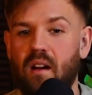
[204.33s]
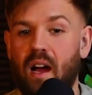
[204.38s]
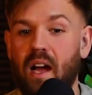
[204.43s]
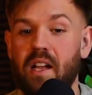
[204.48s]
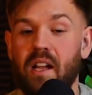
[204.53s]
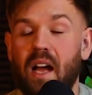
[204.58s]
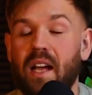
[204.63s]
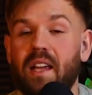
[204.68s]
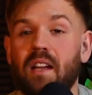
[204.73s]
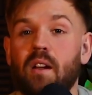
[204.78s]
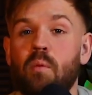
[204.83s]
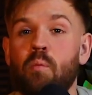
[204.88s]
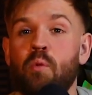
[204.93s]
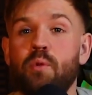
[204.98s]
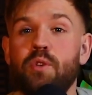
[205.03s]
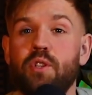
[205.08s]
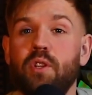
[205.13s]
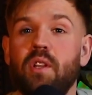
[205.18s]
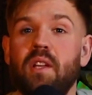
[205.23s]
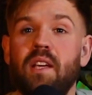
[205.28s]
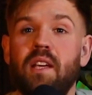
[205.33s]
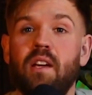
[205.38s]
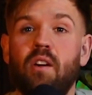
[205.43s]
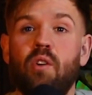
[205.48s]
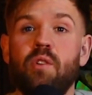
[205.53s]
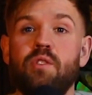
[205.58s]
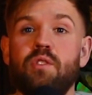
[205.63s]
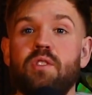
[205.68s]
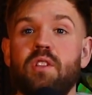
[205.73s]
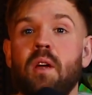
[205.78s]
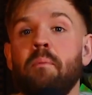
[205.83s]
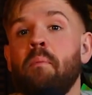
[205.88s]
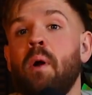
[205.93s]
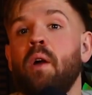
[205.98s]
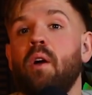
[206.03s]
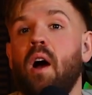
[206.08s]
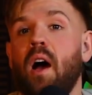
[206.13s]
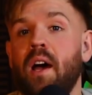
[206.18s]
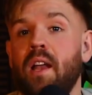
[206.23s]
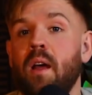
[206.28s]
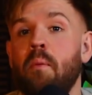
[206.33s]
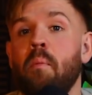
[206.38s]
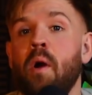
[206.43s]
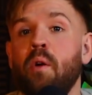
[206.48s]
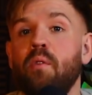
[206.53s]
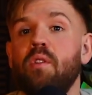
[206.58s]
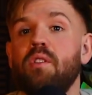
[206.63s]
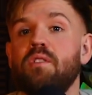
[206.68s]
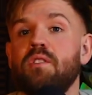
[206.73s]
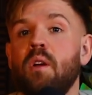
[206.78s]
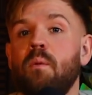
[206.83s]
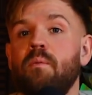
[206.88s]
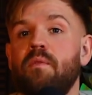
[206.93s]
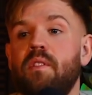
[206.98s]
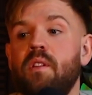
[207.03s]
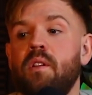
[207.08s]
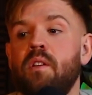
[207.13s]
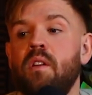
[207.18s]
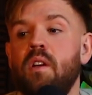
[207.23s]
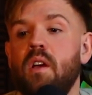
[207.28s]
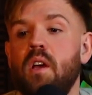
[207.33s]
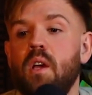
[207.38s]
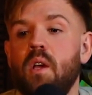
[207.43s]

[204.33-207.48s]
I can emotionally eat on just an amount of something.